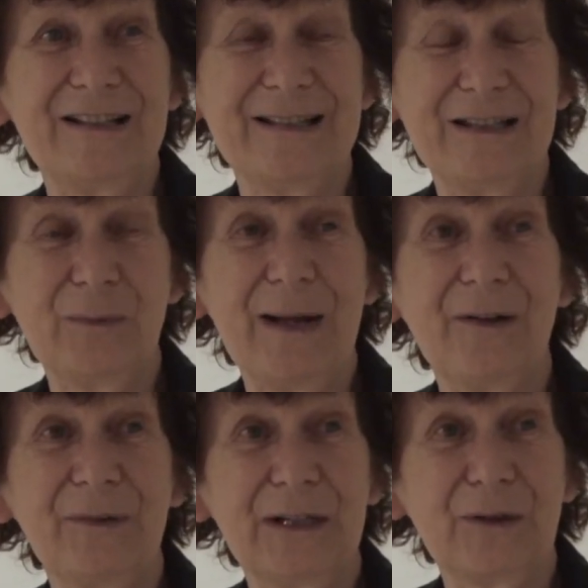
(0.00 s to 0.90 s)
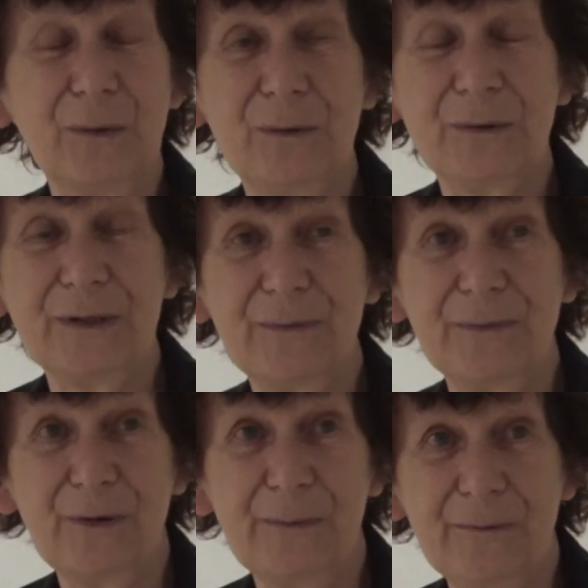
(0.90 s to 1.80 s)
just around the corner
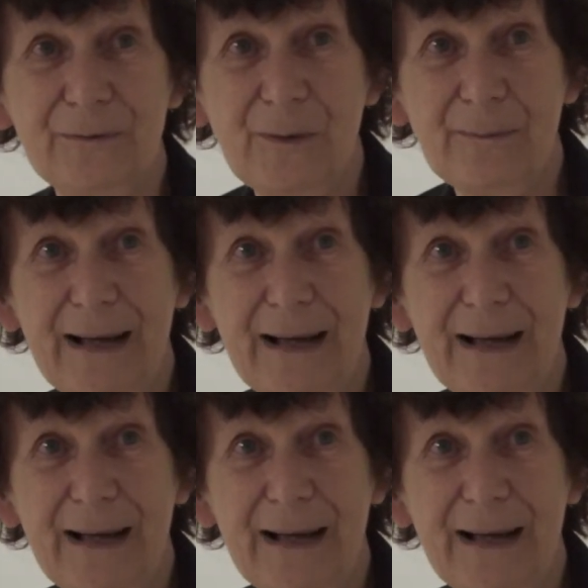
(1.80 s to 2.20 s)
from, from